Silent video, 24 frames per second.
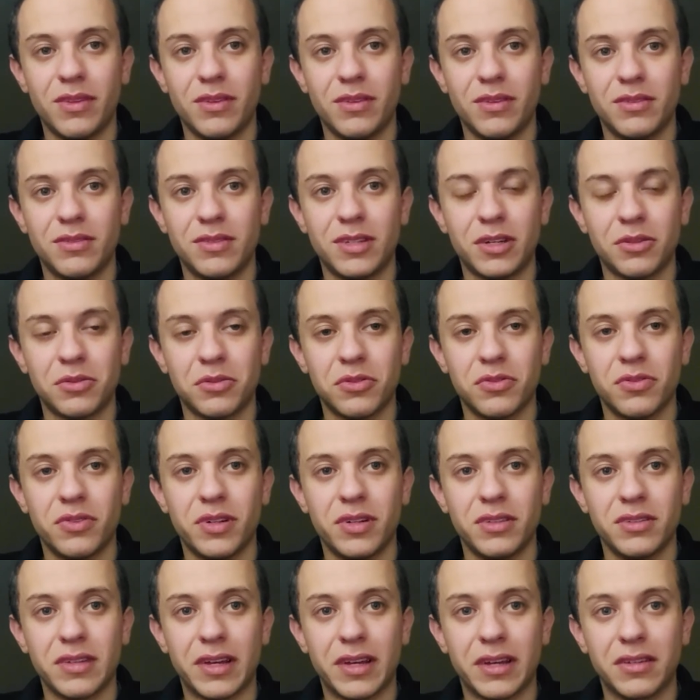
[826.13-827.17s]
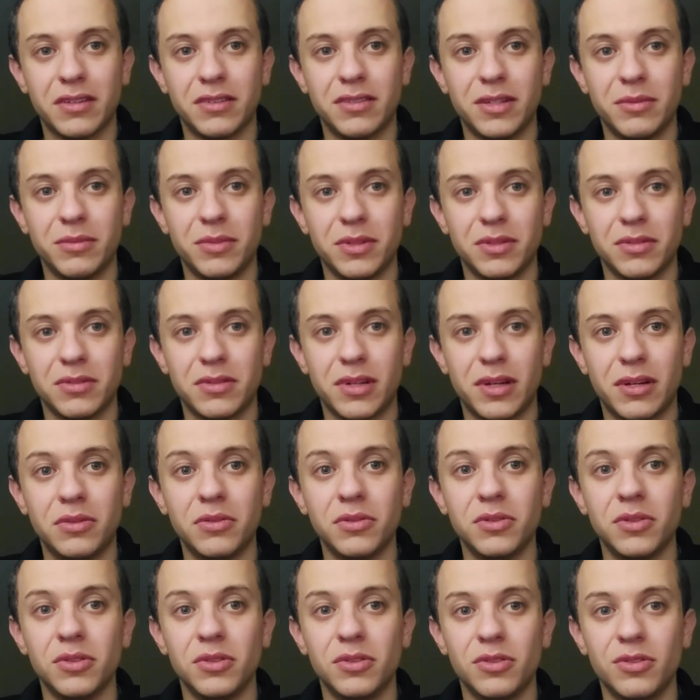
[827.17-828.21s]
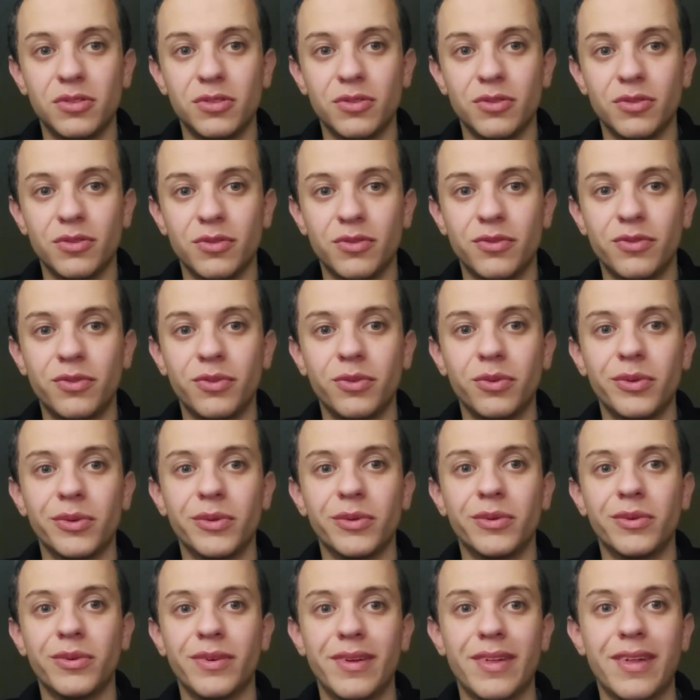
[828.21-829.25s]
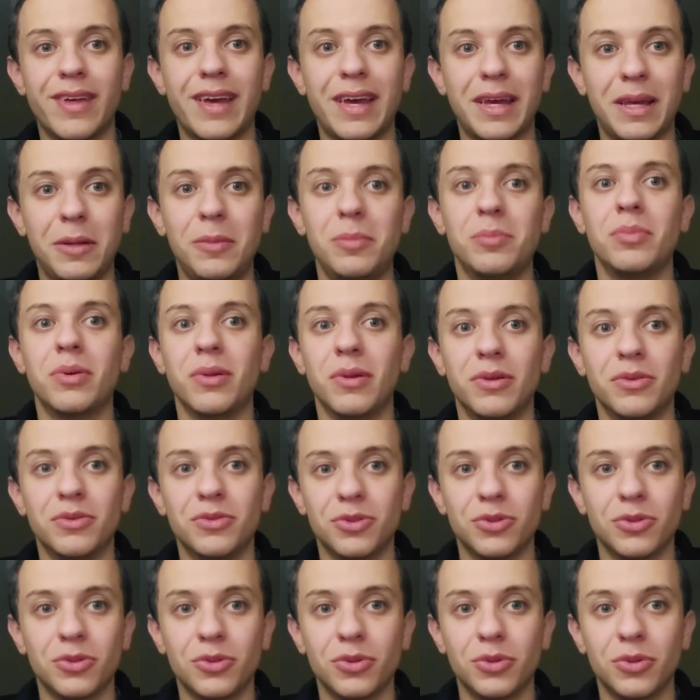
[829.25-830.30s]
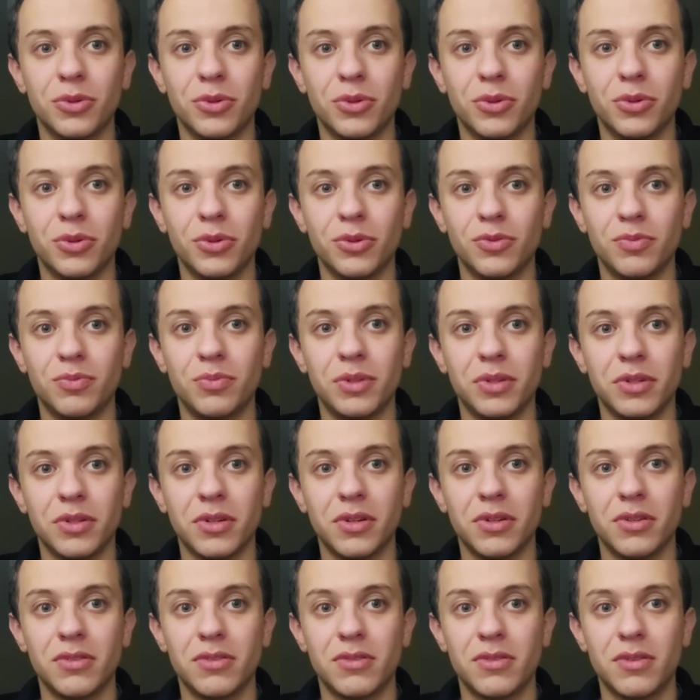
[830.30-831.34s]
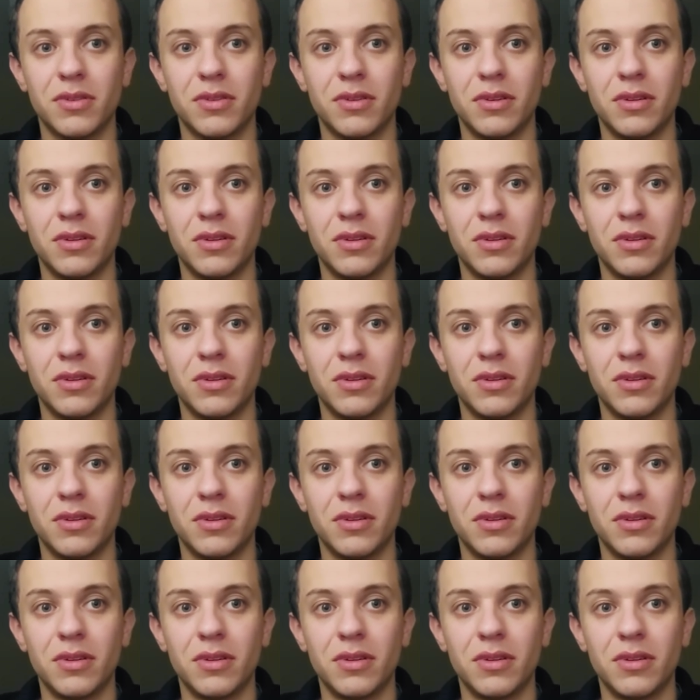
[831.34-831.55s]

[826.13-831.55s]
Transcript: sacrifice academic standards for a political cause, because